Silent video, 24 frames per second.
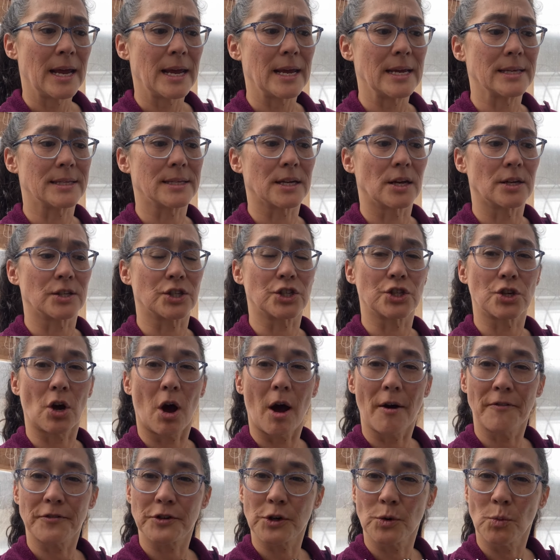It's a
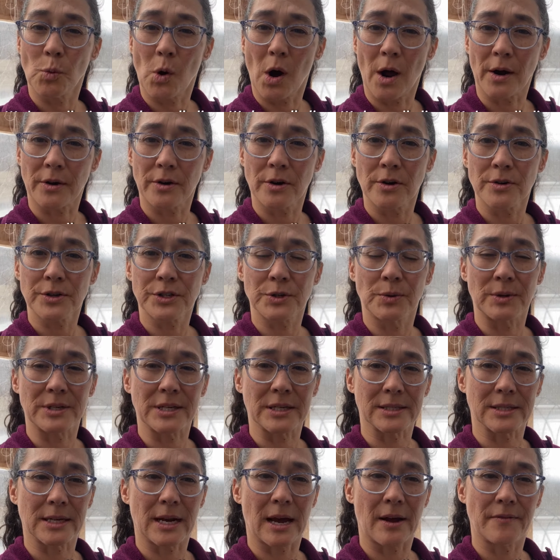softer water, so it
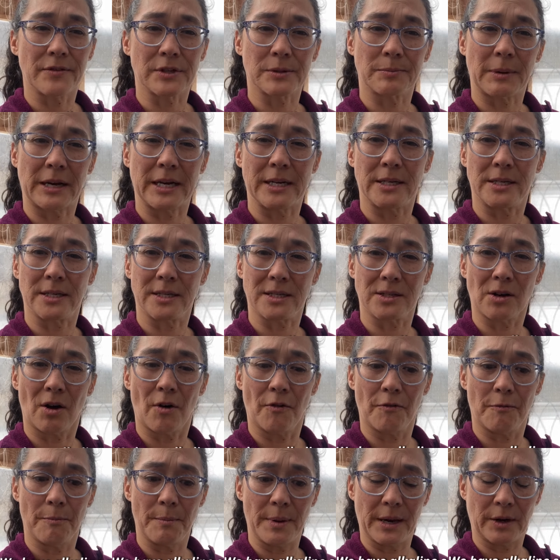doesn't have as many
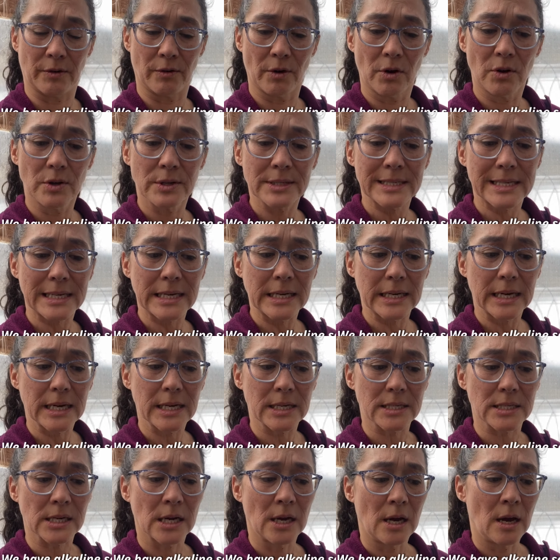dissolved minerals in
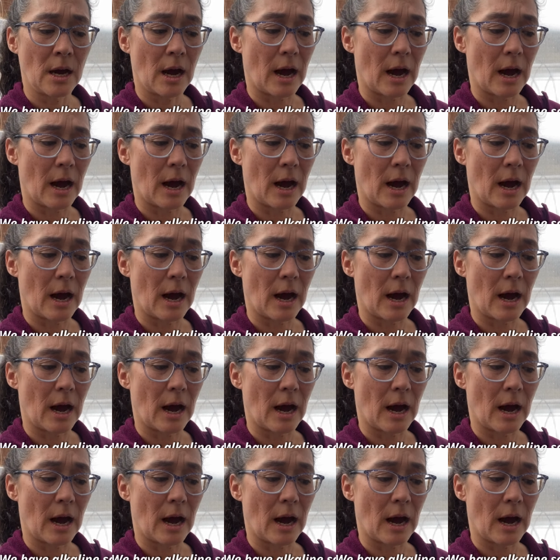it,